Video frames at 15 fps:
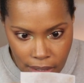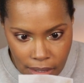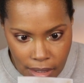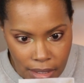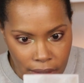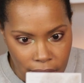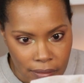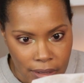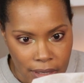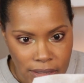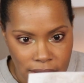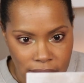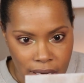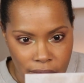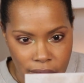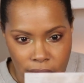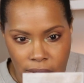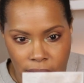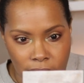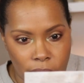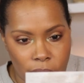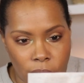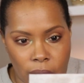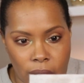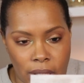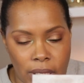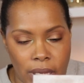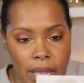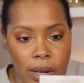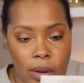And that's not really
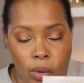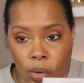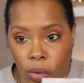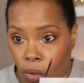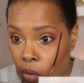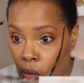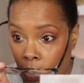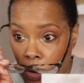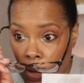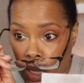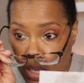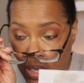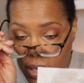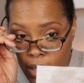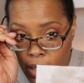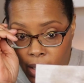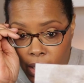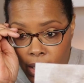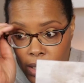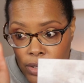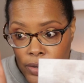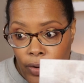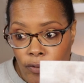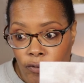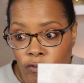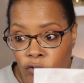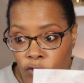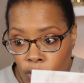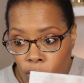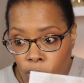oily at all.
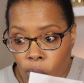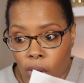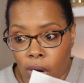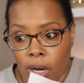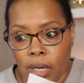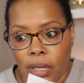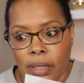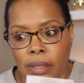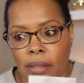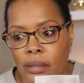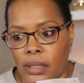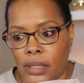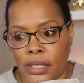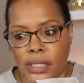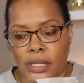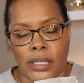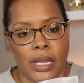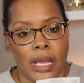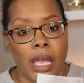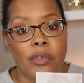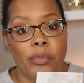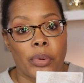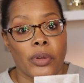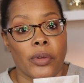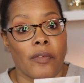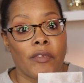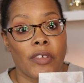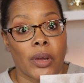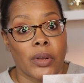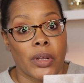For Listen, I have put on
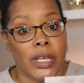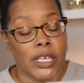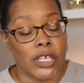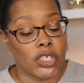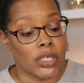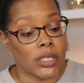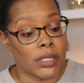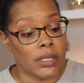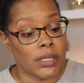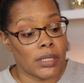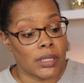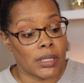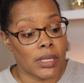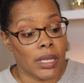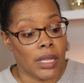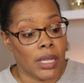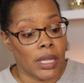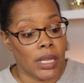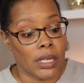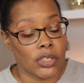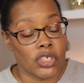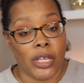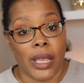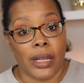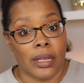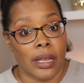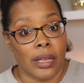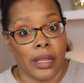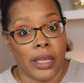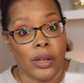foundations and checked
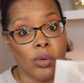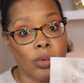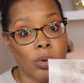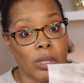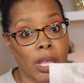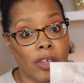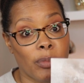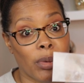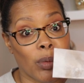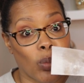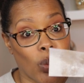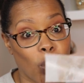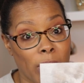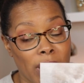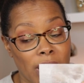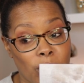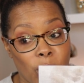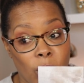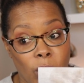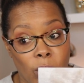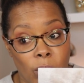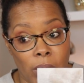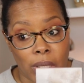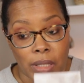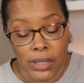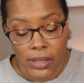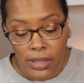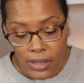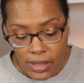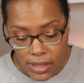in later on that have been way more oily
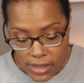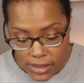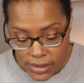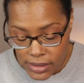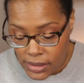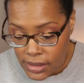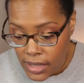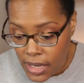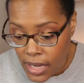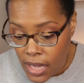than this.